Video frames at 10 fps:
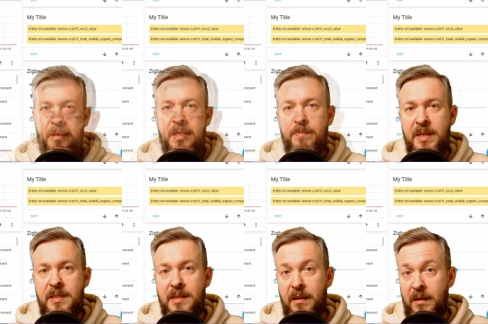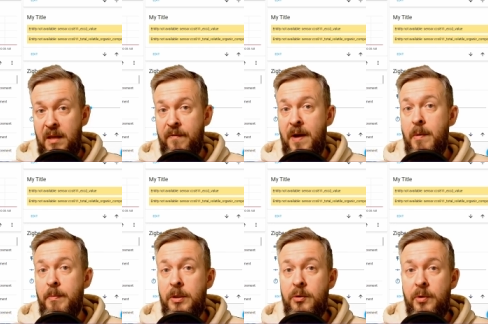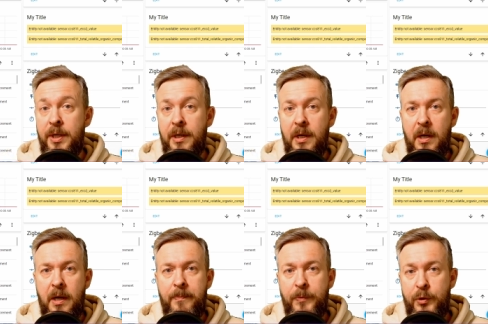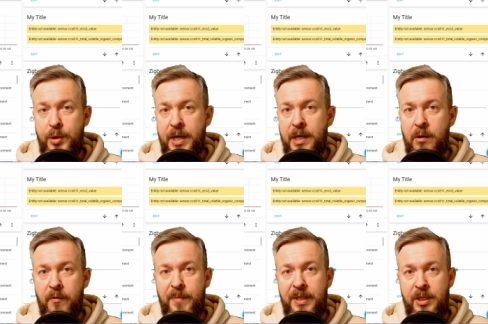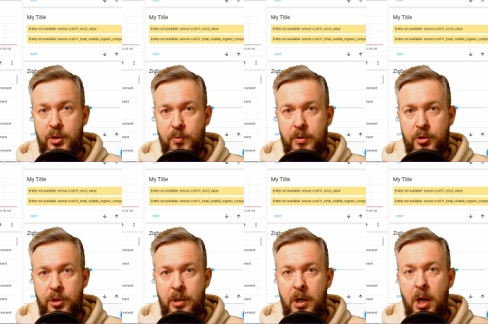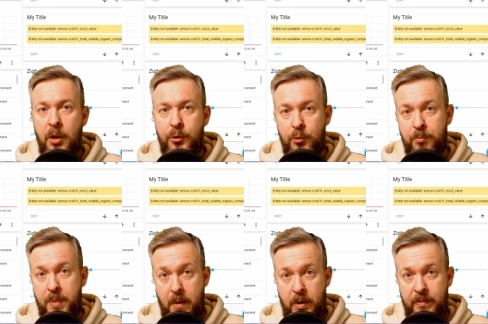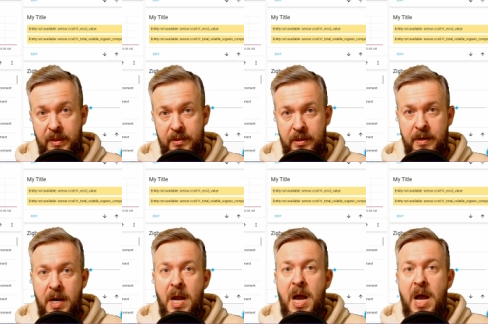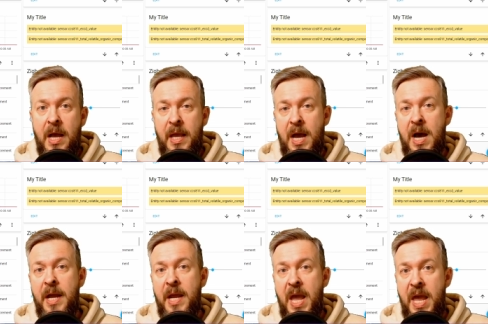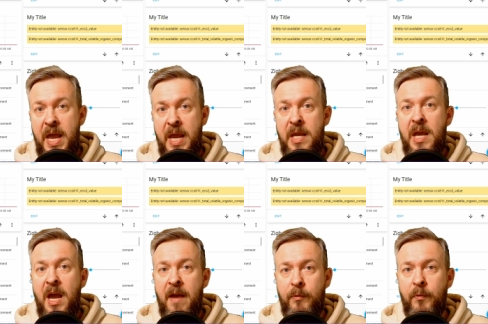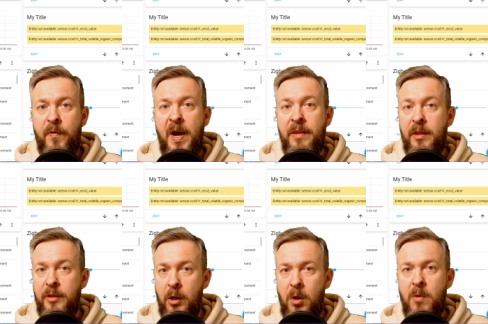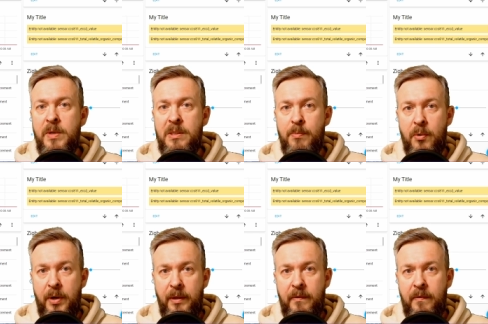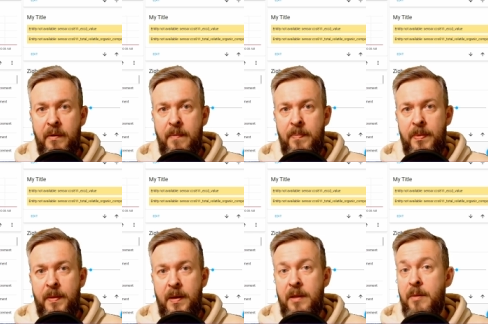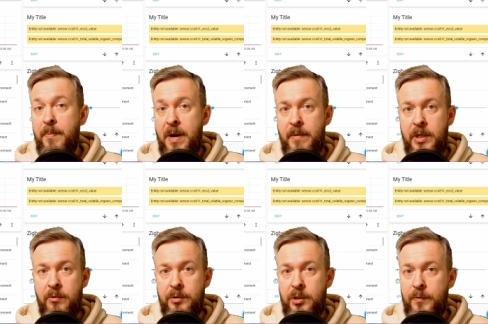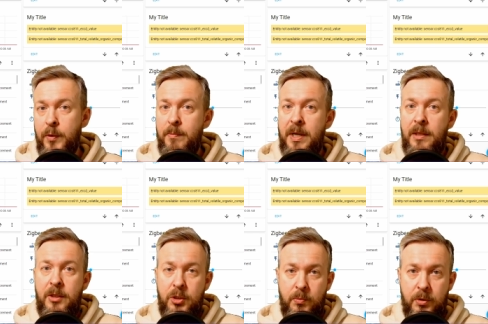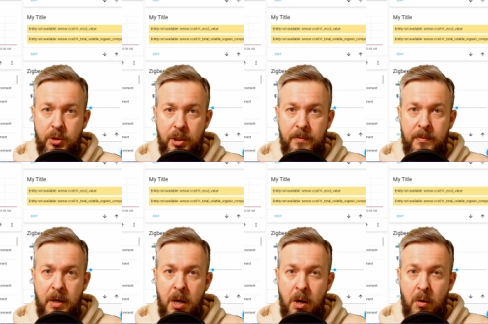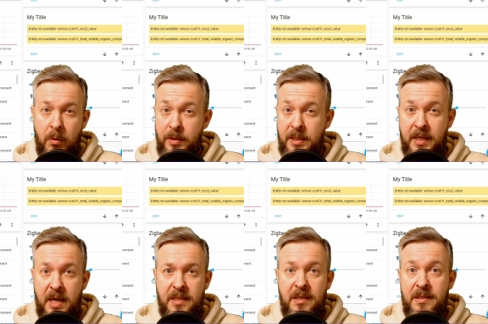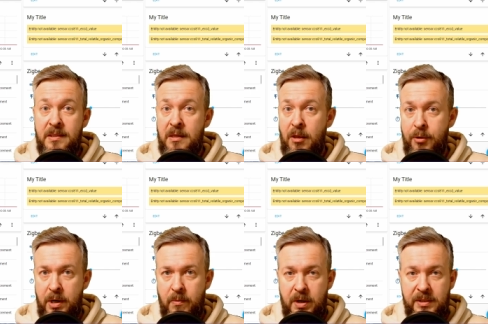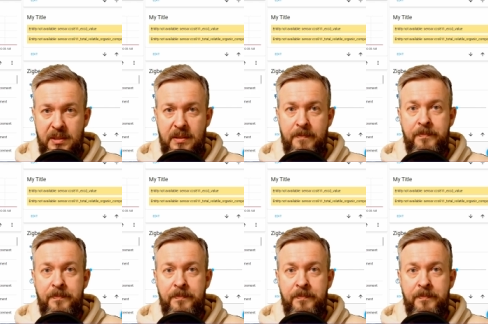This means that if I will be doing tracking of my dishwasher through power meter, I A have to find the lowest point in the power usage for my dishwasher. In this case this is 3 watts.